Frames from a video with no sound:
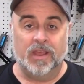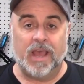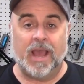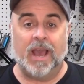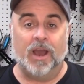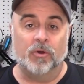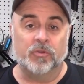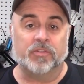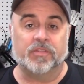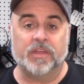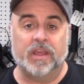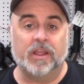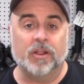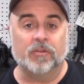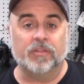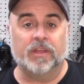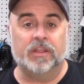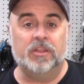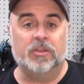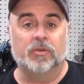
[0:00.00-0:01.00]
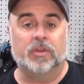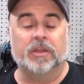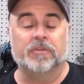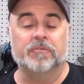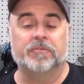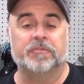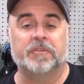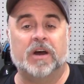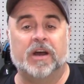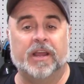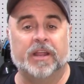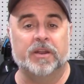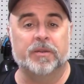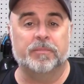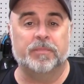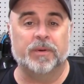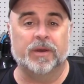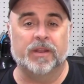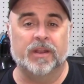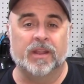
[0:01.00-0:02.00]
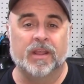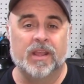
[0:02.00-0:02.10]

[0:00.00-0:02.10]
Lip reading: out there that you can find, but